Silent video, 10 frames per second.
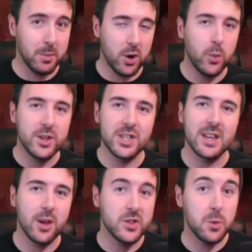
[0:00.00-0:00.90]
block, which
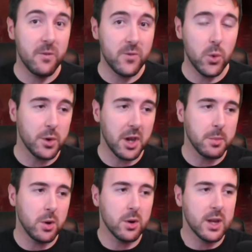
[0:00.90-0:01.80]
then goes to a
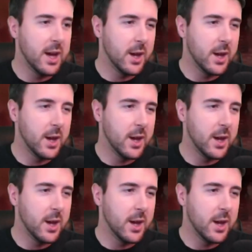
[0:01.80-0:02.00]
4-die block.